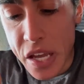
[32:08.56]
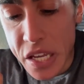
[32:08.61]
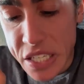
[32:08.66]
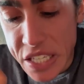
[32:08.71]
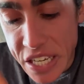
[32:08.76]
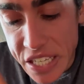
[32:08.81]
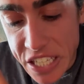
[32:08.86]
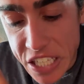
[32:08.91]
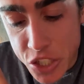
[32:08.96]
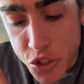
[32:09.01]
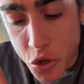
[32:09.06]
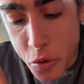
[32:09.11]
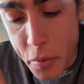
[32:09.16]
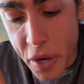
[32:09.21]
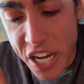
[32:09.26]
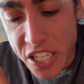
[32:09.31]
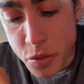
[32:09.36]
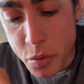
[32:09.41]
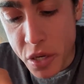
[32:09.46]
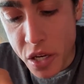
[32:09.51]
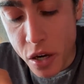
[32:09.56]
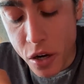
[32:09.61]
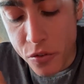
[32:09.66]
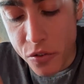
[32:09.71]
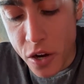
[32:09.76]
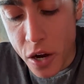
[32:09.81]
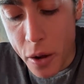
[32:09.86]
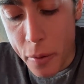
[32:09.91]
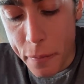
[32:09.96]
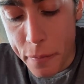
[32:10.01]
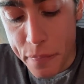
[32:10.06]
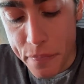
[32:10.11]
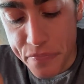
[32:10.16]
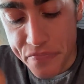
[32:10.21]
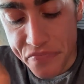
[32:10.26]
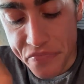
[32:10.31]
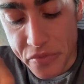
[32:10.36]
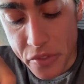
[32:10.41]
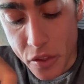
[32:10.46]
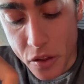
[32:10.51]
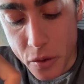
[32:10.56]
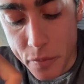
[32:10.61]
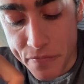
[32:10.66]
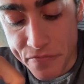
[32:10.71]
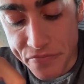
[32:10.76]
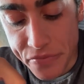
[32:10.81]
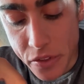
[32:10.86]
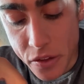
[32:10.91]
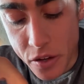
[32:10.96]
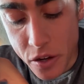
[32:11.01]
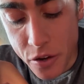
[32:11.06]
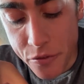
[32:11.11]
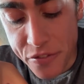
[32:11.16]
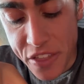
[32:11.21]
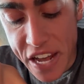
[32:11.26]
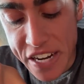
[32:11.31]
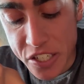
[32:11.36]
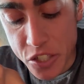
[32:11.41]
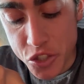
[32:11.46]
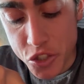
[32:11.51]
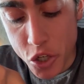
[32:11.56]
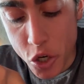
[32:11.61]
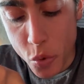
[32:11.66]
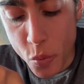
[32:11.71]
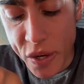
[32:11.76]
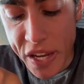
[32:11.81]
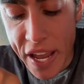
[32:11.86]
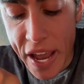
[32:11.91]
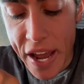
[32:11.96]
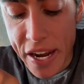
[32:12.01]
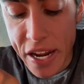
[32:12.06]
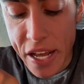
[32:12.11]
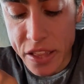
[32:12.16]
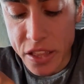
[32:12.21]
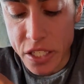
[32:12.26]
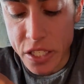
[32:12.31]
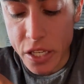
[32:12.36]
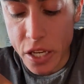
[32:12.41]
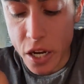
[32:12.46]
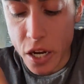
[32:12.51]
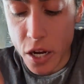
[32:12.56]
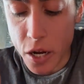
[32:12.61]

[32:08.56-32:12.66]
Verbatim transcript: Yeah, this reminds me of that dessert we had at the